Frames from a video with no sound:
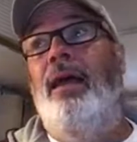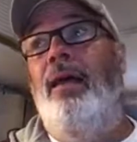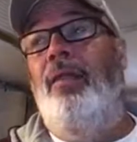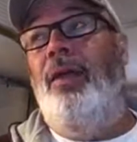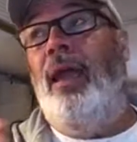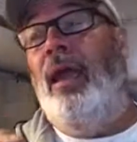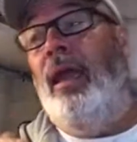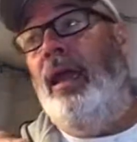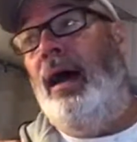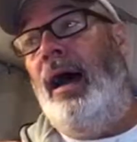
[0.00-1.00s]

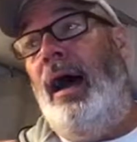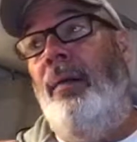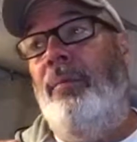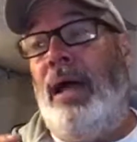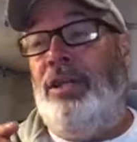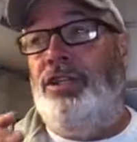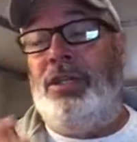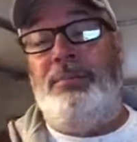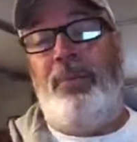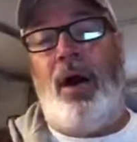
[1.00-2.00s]
a
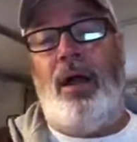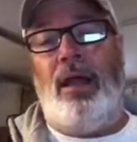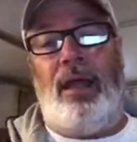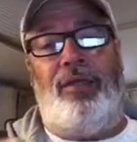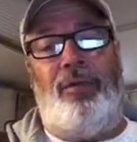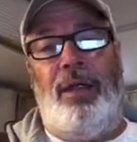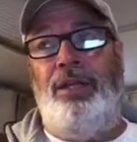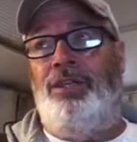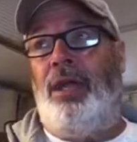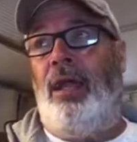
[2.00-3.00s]

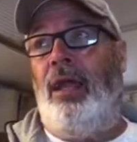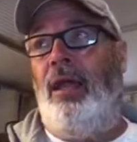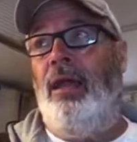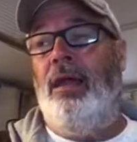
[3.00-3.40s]
3G